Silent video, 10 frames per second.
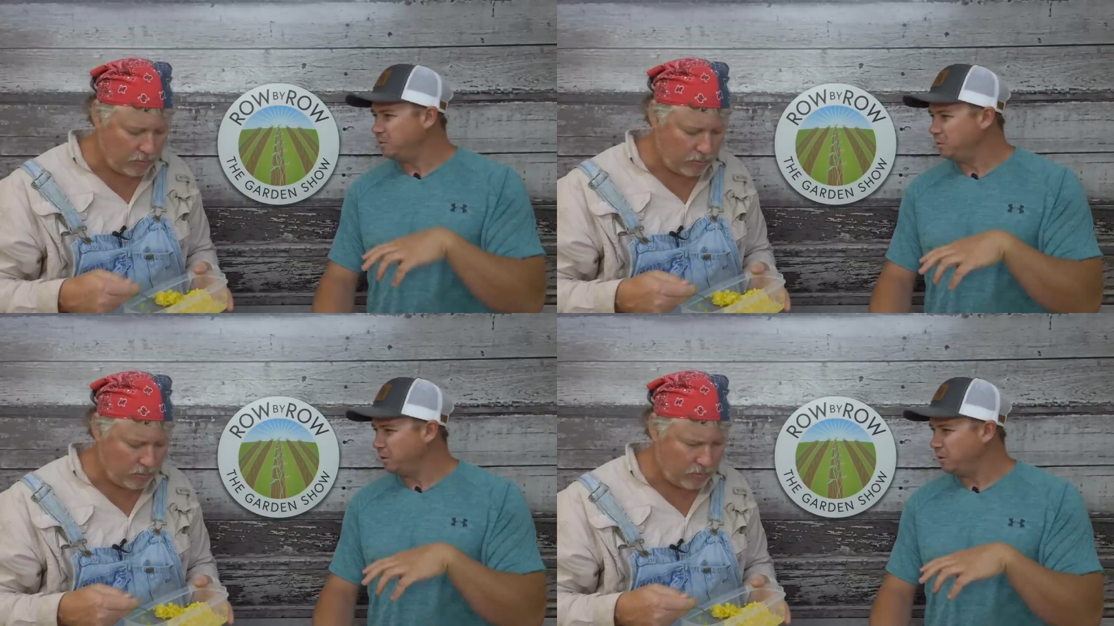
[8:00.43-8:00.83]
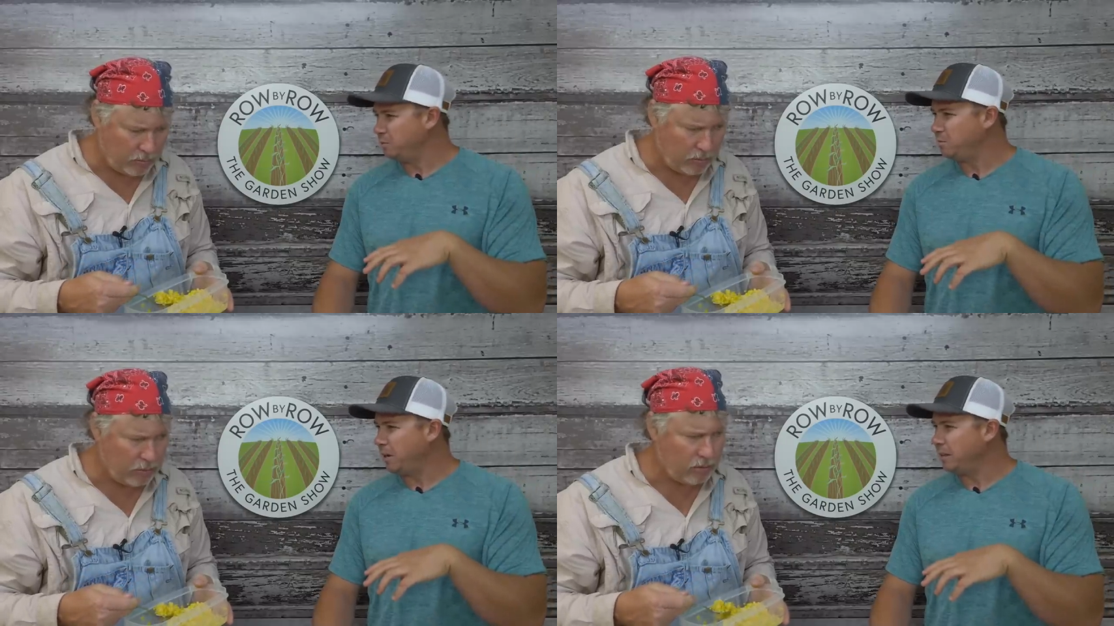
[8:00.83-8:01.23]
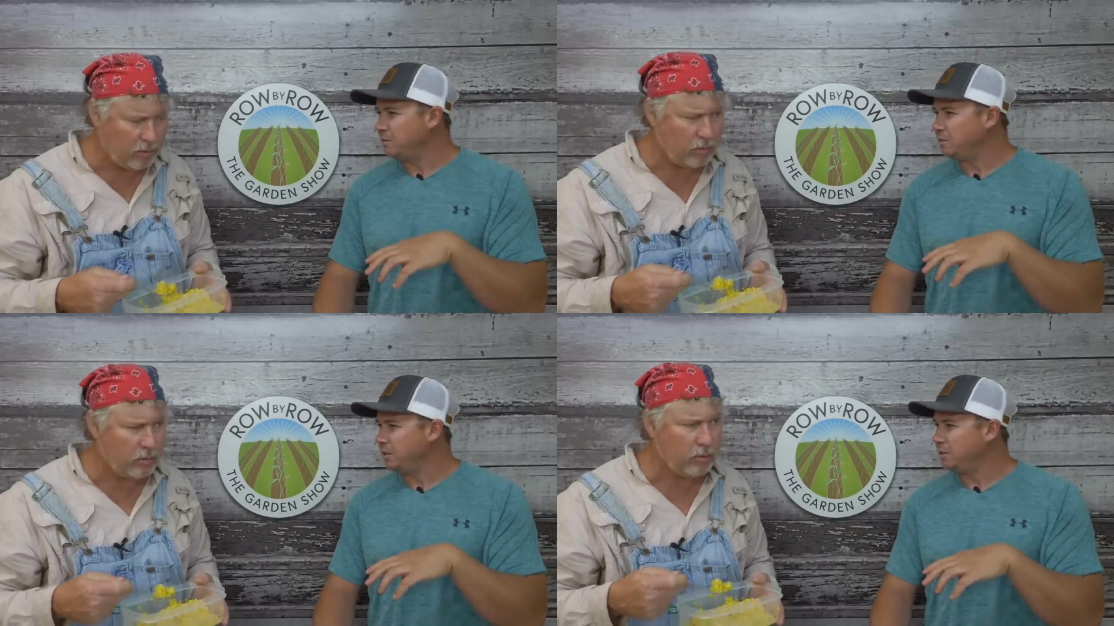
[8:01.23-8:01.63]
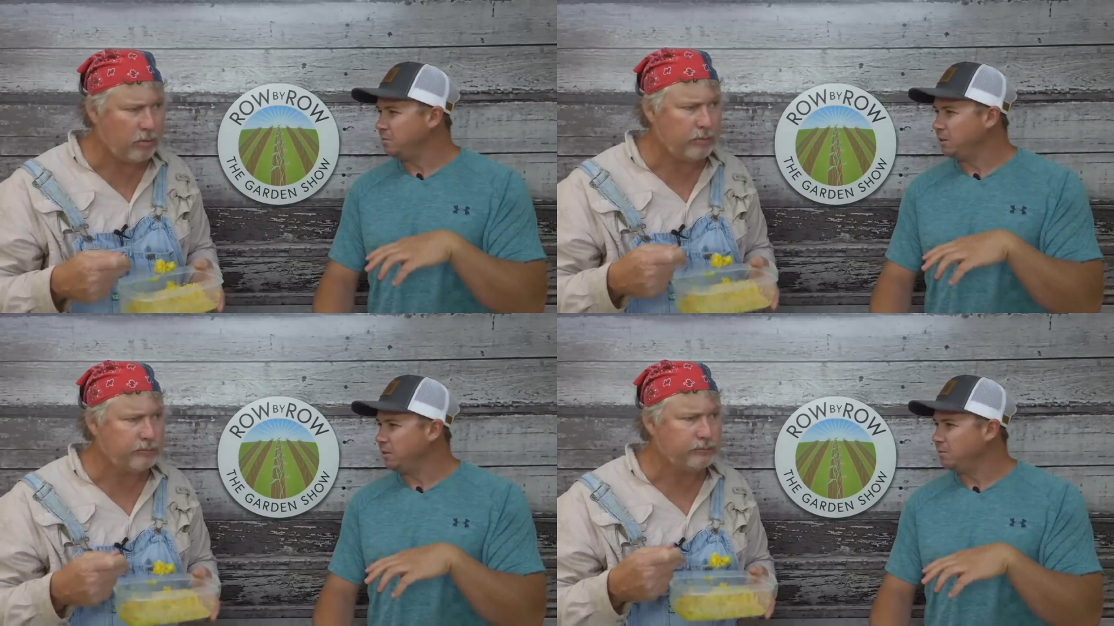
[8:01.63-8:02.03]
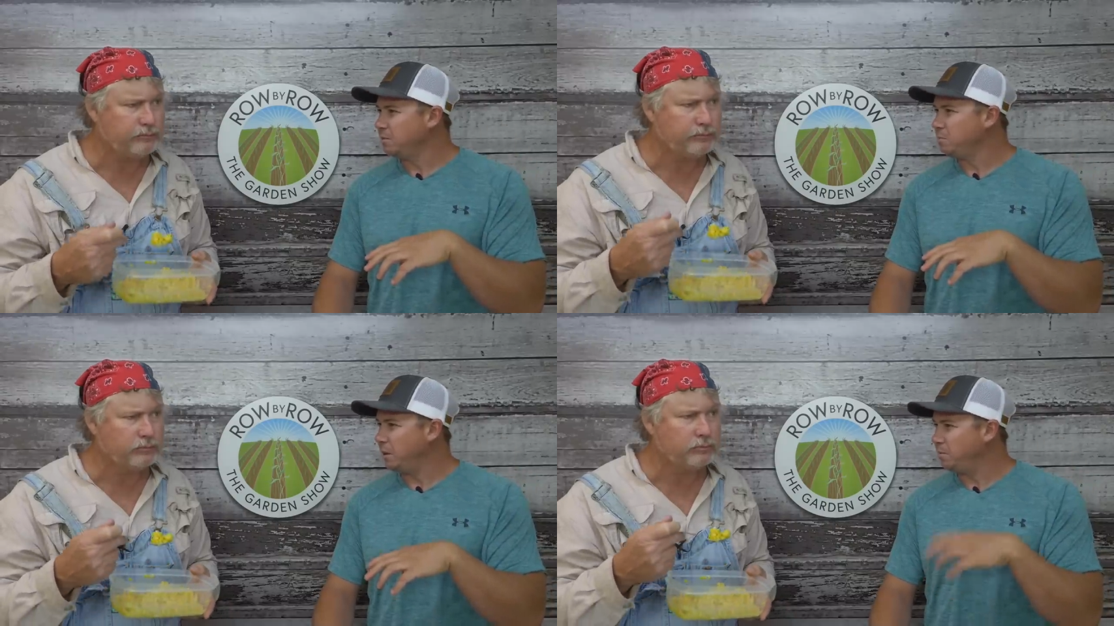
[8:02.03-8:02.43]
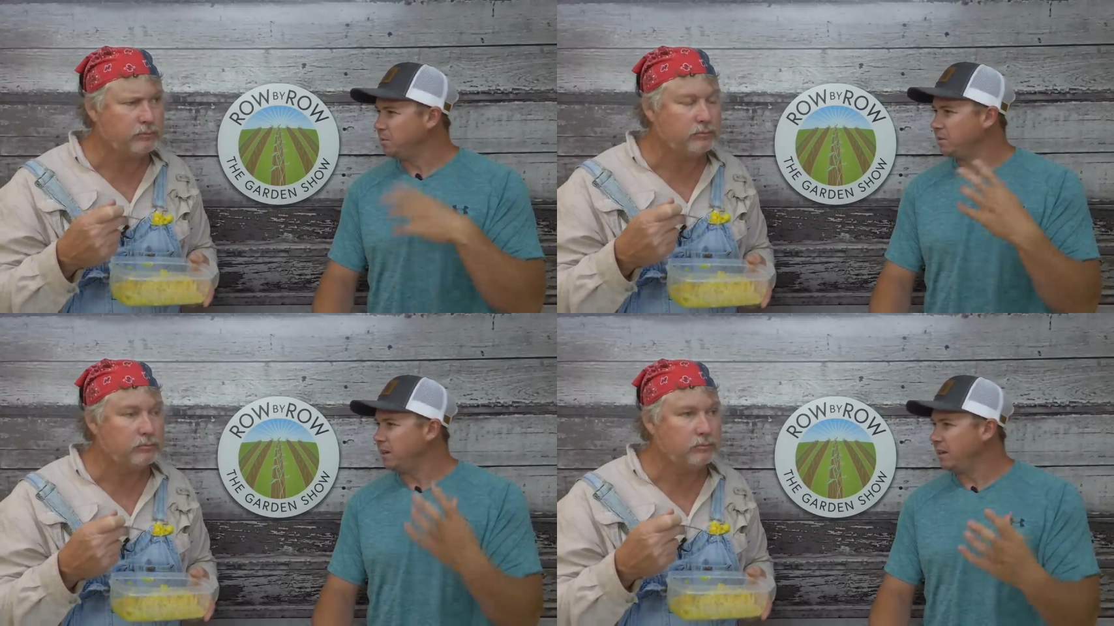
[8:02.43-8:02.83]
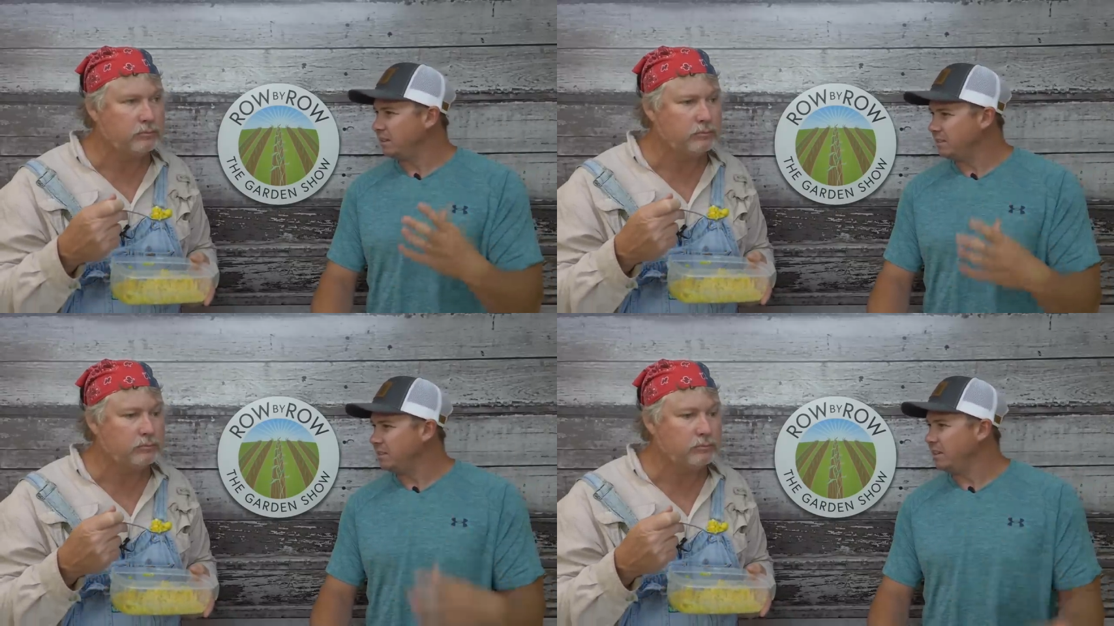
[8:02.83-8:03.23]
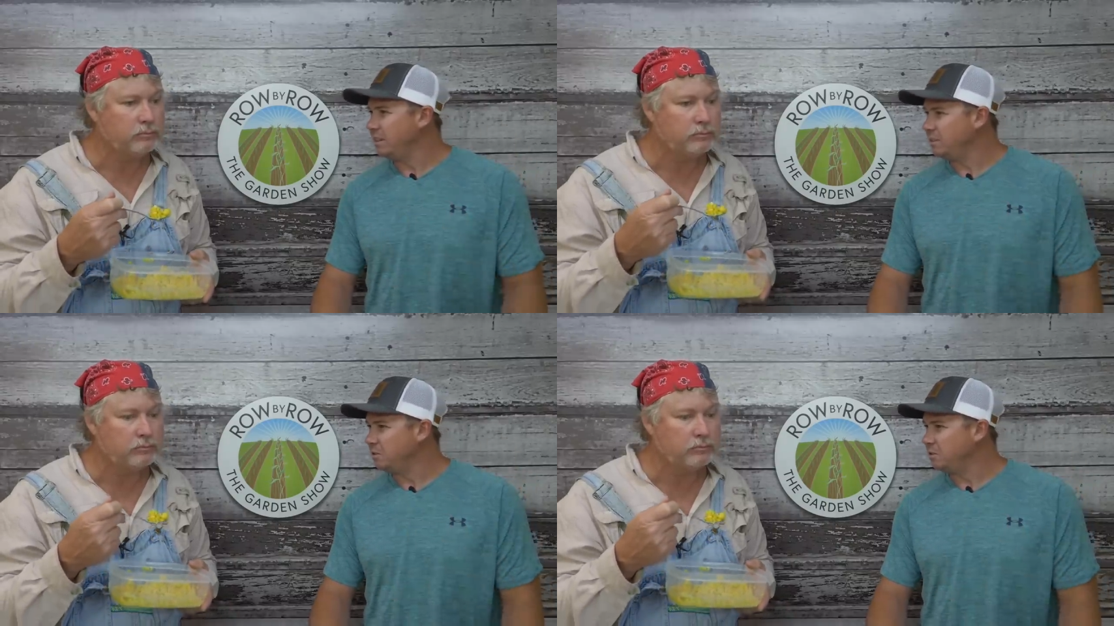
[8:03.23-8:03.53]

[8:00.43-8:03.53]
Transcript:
Speaker 1: where those pine trees were. Peppers like acidic